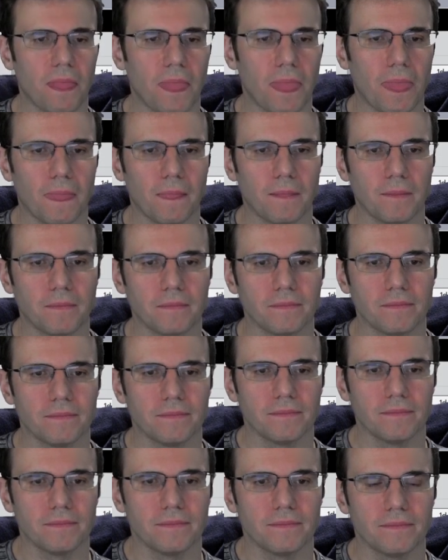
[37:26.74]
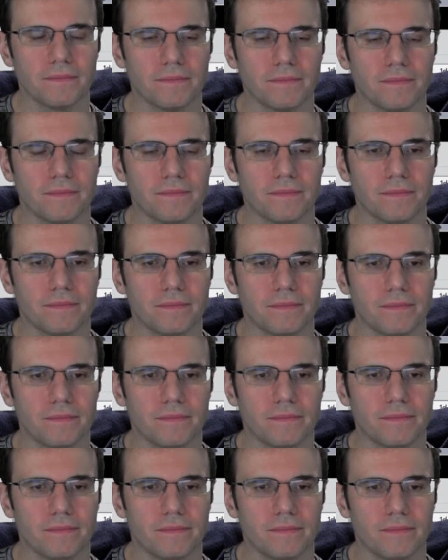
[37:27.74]

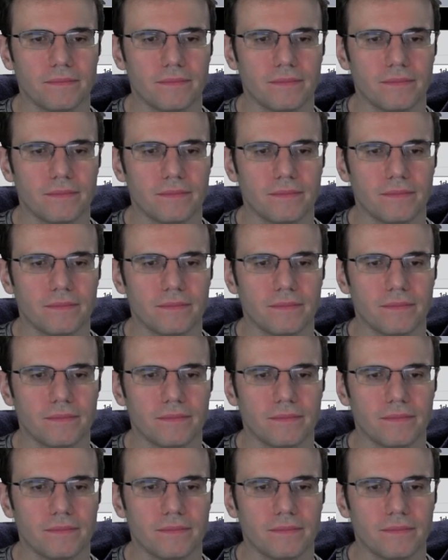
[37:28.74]
No one is speaking in this clip.